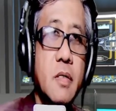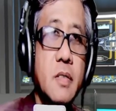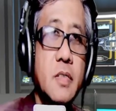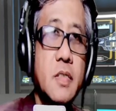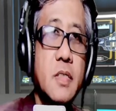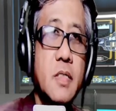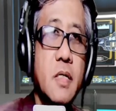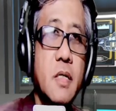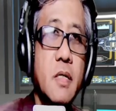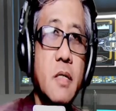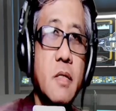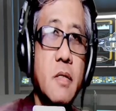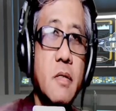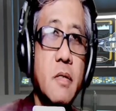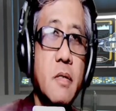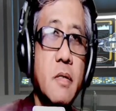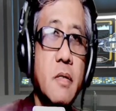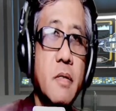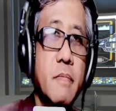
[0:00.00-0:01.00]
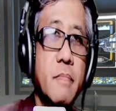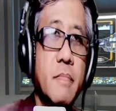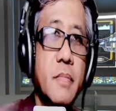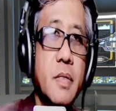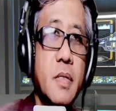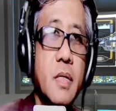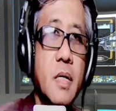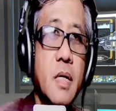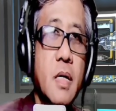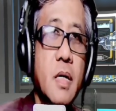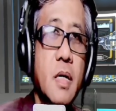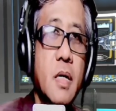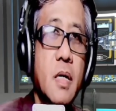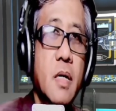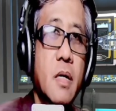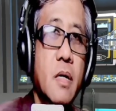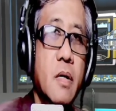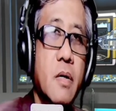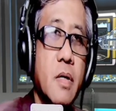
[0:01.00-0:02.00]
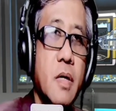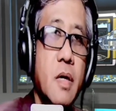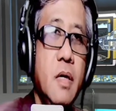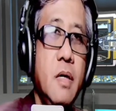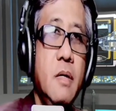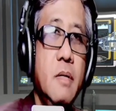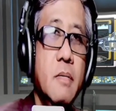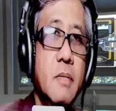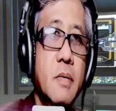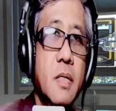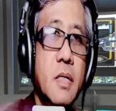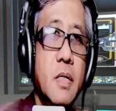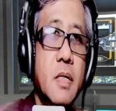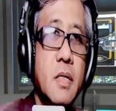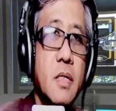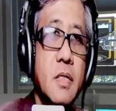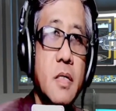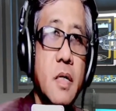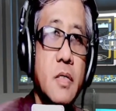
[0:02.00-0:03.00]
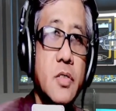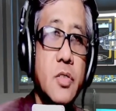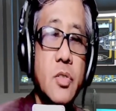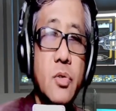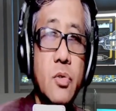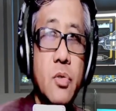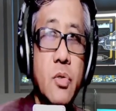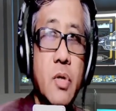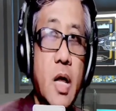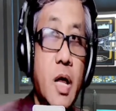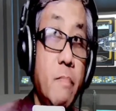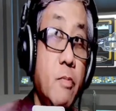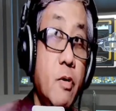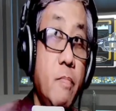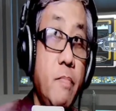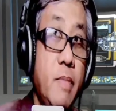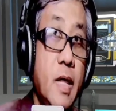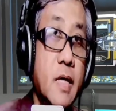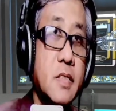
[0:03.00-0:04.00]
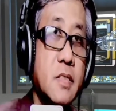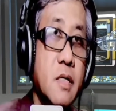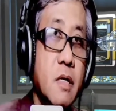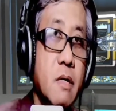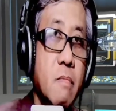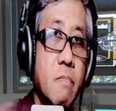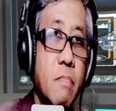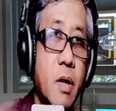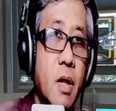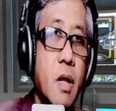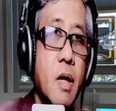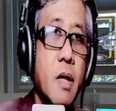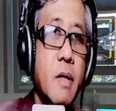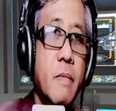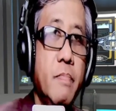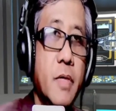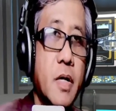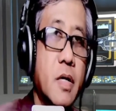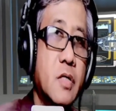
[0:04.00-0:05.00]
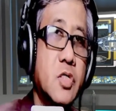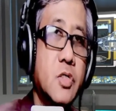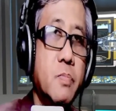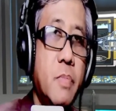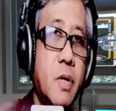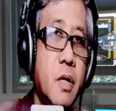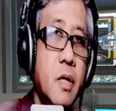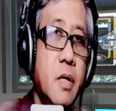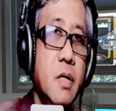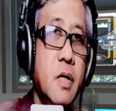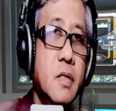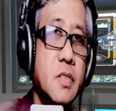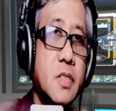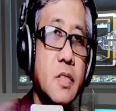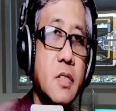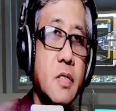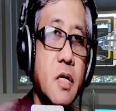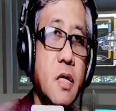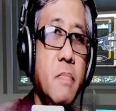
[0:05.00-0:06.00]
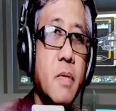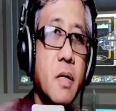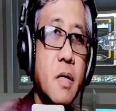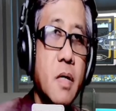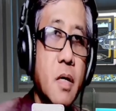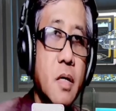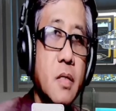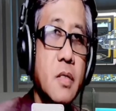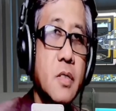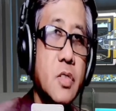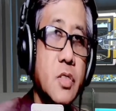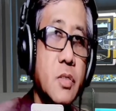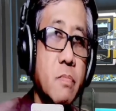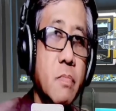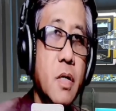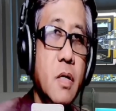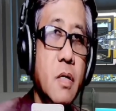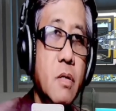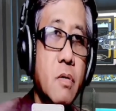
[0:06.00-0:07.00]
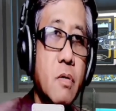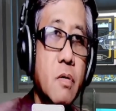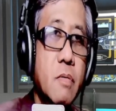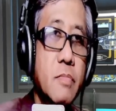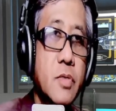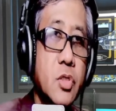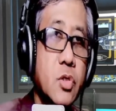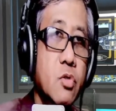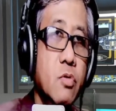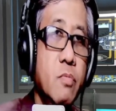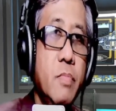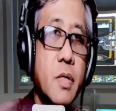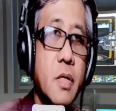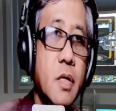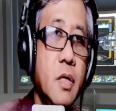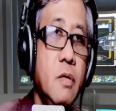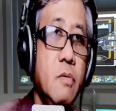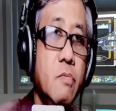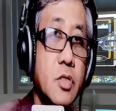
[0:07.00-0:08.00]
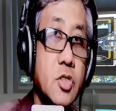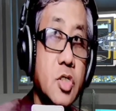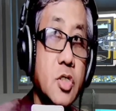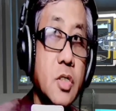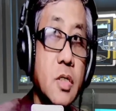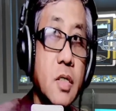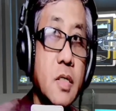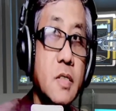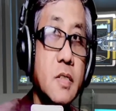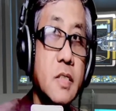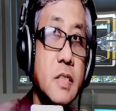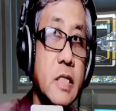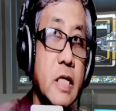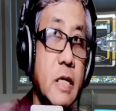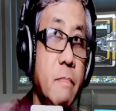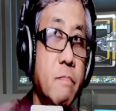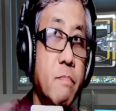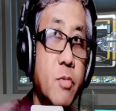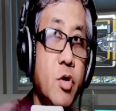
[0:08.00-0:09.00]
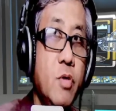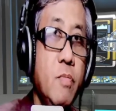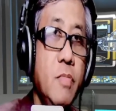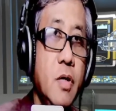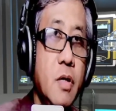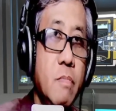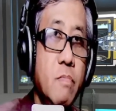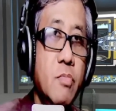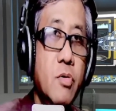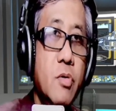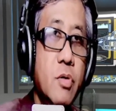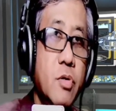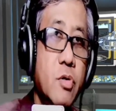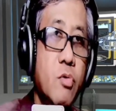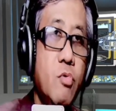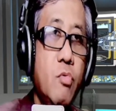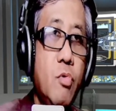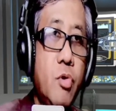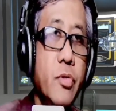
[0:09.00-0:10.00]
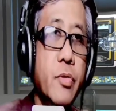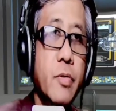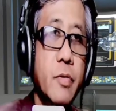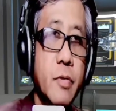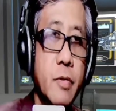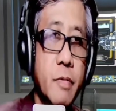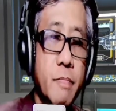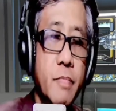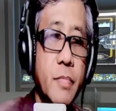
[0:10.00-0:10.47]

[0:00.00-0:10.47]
cylinder. Okay, yan, so apoplastic block. The Casparian strip again is made of suberin, which is impermeable to water.